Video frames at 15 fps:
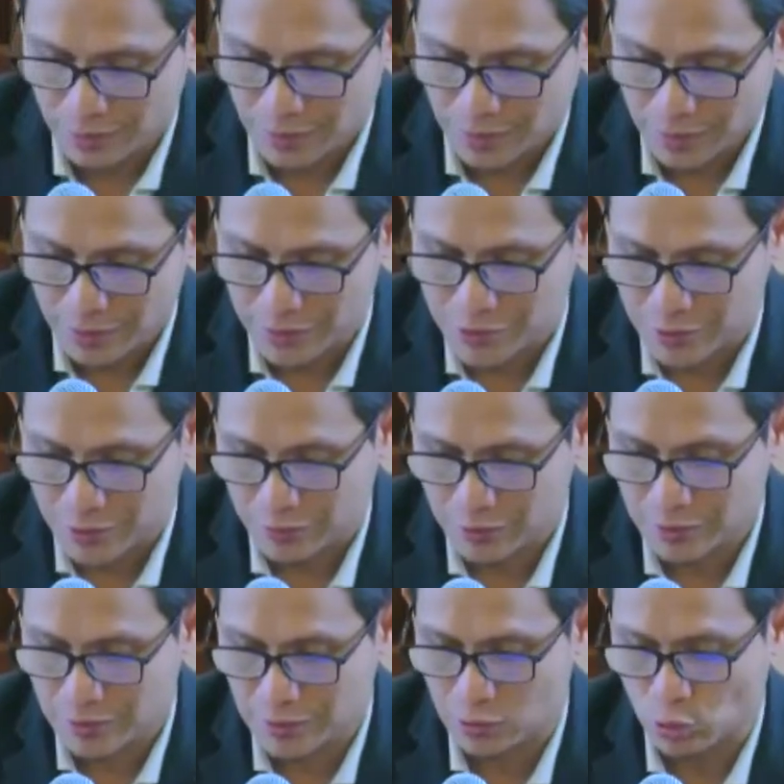He is
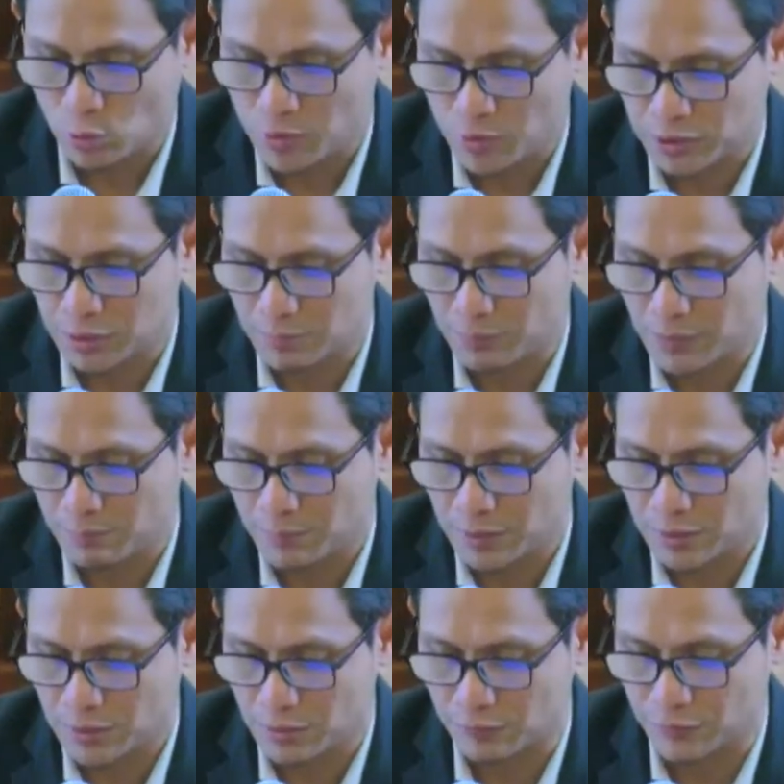currently a committee member
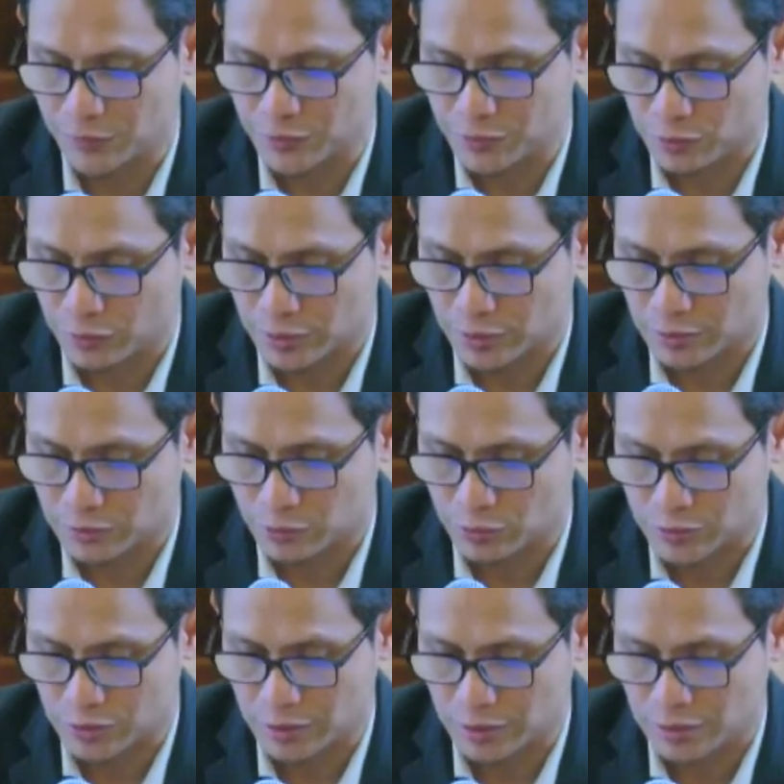of the Historical
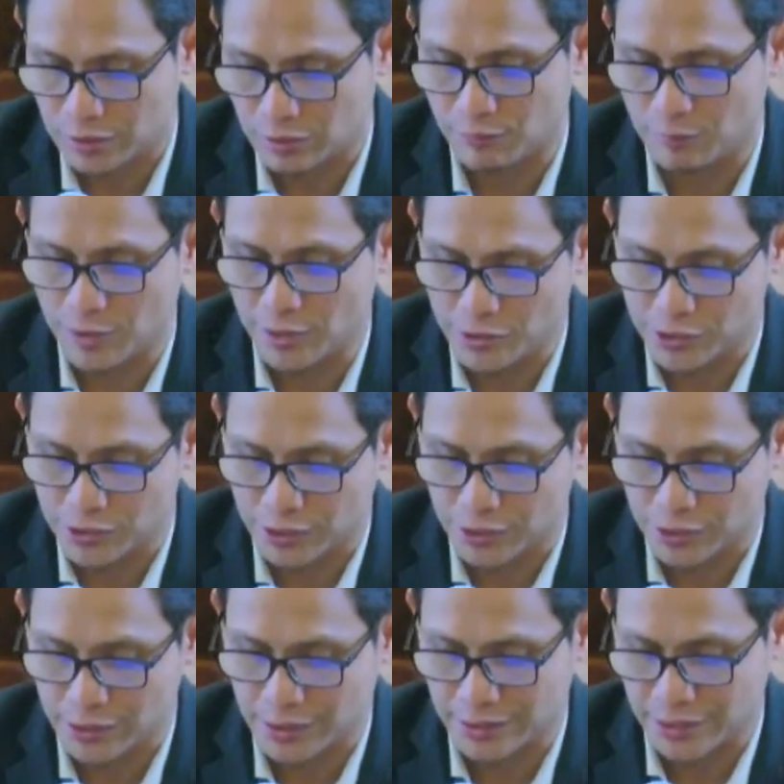Society of
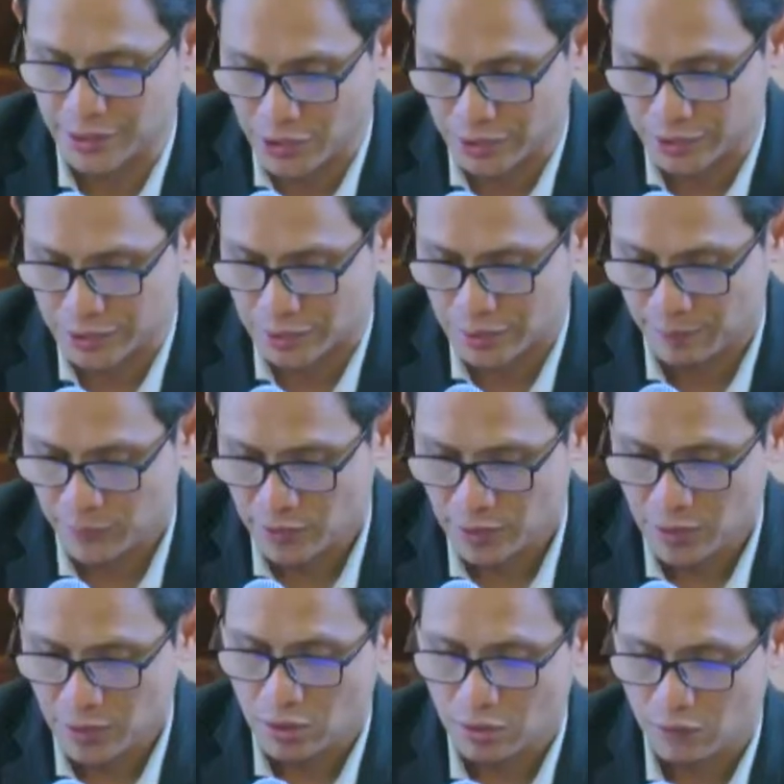Malaysia and head
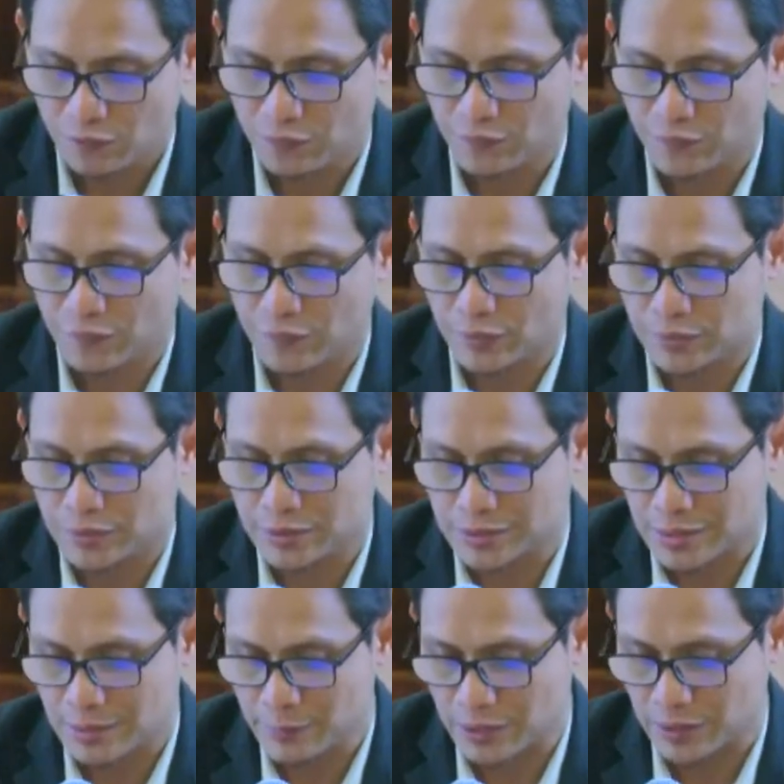of
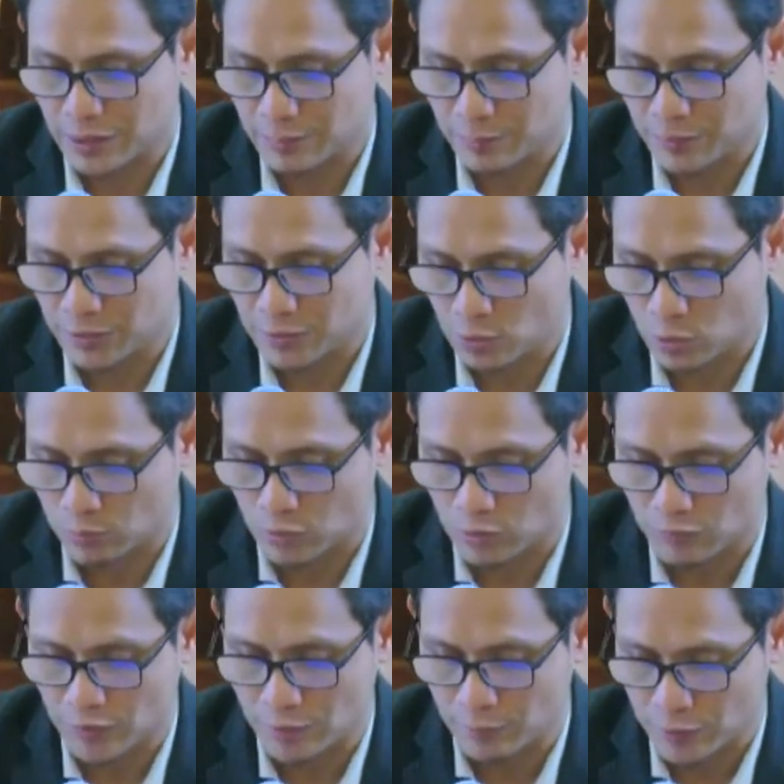Islamic Library Group of
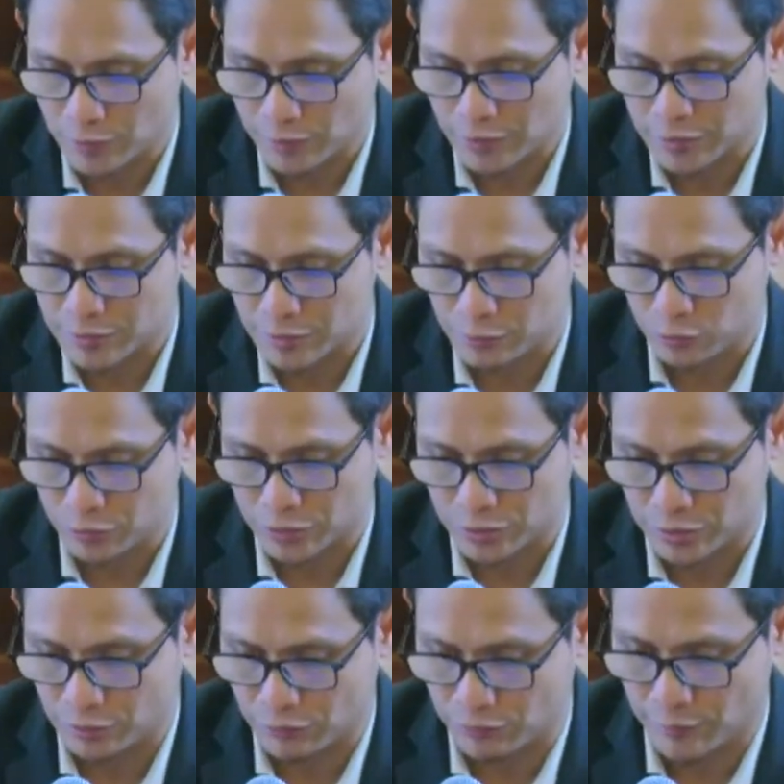Librarians
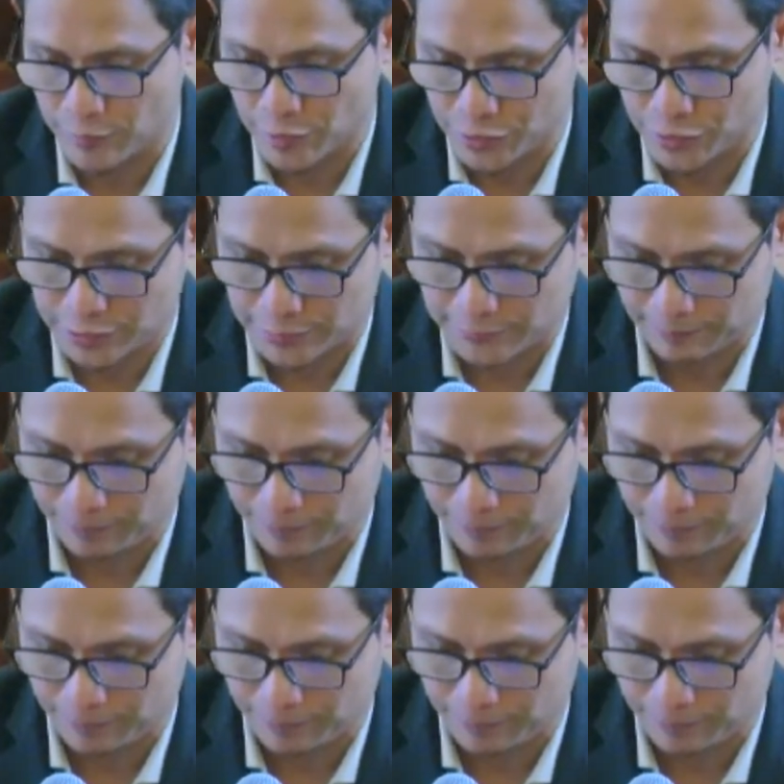Association of Malaysia.